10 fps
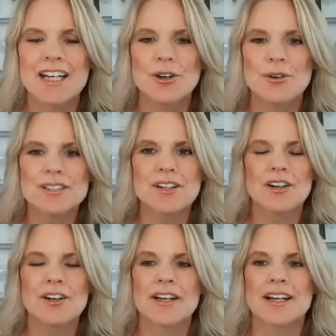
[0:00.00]
I know it's
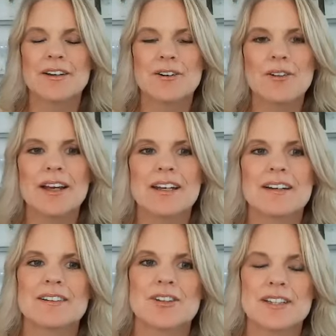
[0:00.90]
hard, and I know like
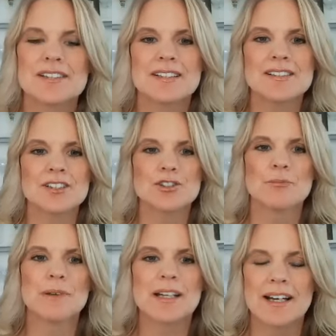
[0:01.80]
during this season too,
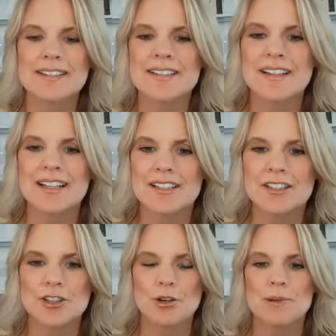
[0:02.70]
being isolated,
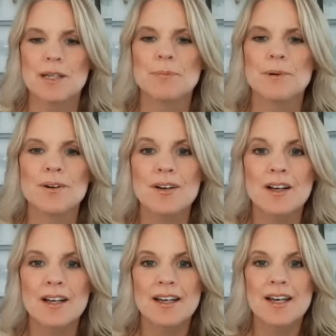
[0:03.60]
you know, people
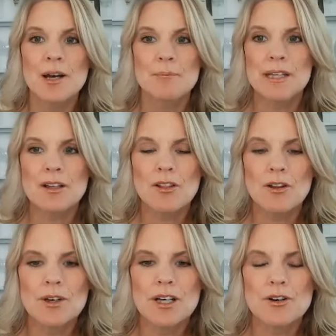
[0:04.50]
being
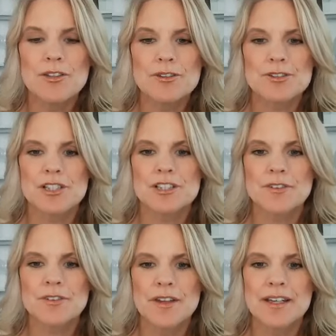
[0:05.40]
alone and going through
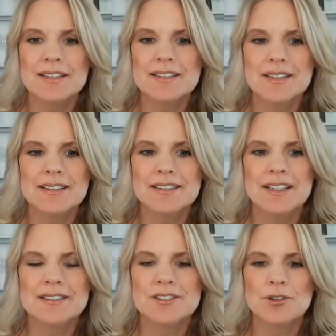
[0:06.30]
stressful things, and it's
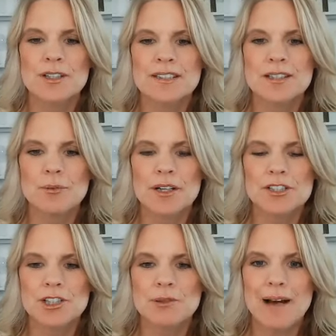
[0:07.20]
it's so easy to want to
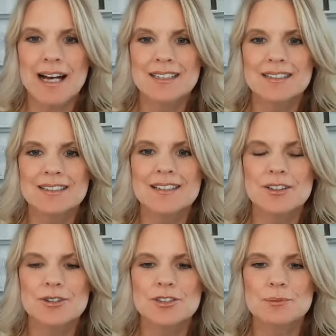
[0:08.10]
turn back to you
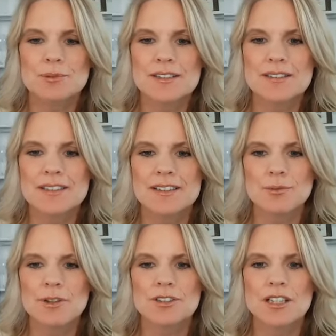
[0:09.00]
know substances,
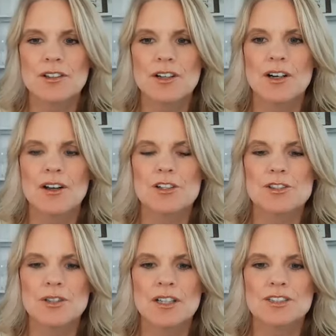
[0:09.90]
whether it's alcohol or
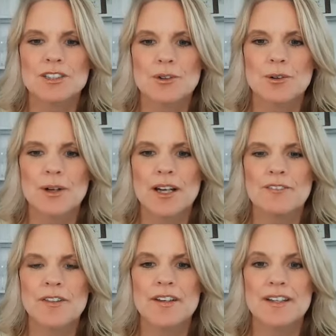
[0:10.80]
drugs or
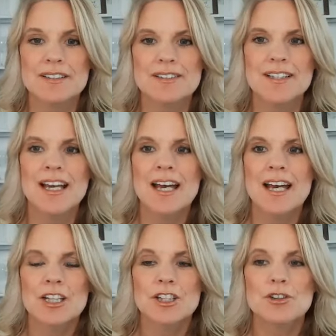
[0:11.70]
whatever things
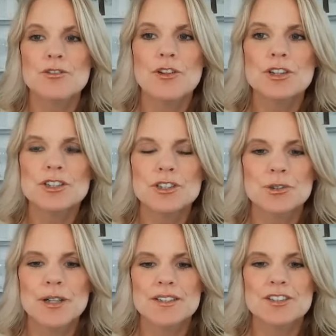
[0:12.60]
you've looked
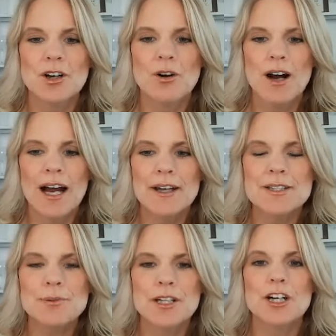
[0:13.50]
to. And so I
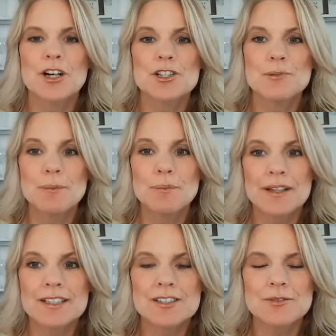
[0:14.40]
just want to encourage people: it
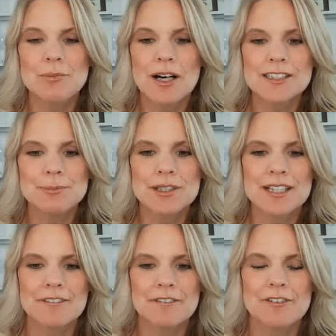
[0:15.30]
is possible to
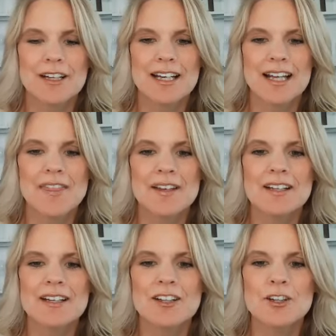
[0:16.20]
get free, and I
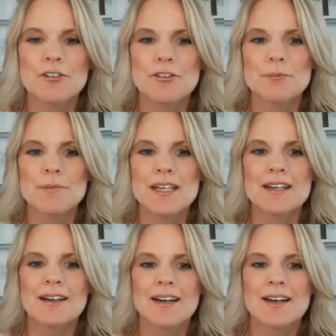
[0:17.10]
think you know for
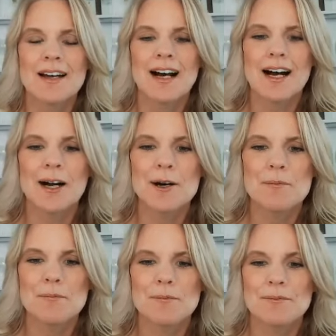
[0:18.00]
me.
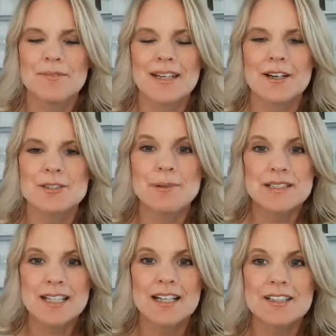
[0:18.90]
Um, it's
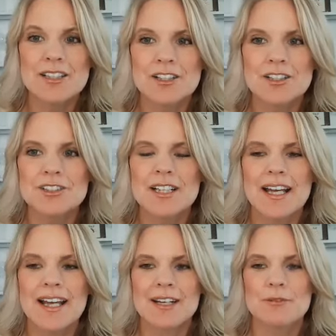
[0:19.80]
been 10 years
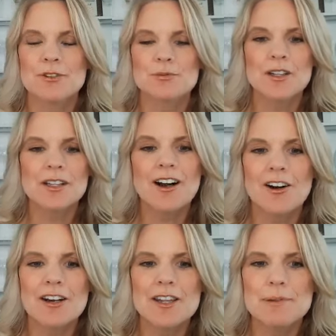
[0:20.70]
and it was really
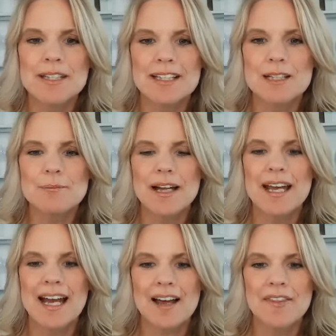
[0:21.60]
hard in the beginning, but I
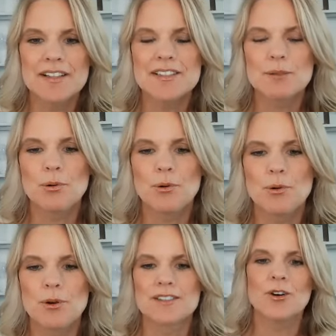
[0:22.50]
had that
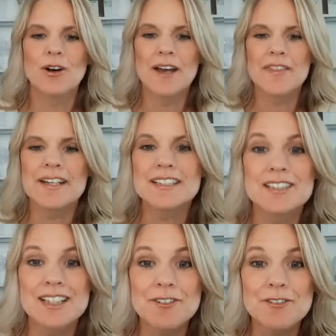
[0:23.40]
support. And so I think it's
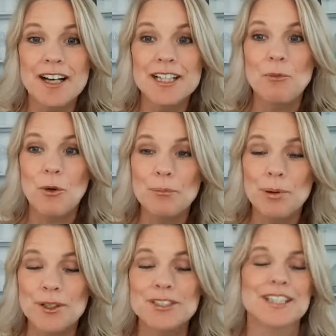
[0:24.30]
just even finding one
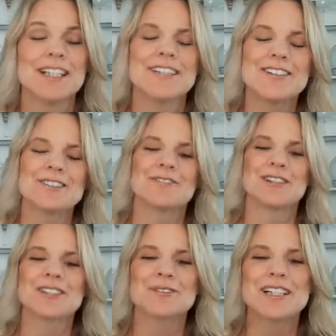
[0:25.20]
person you can
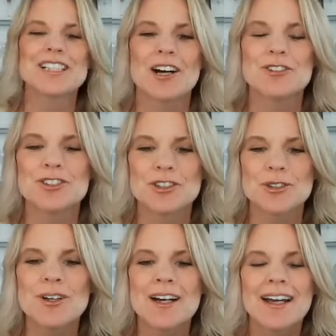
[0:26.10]
first reach out
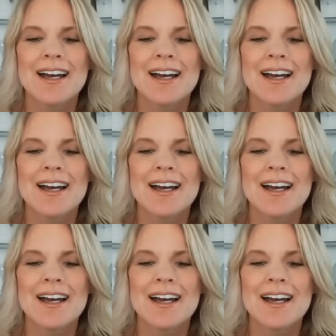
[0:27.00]
to.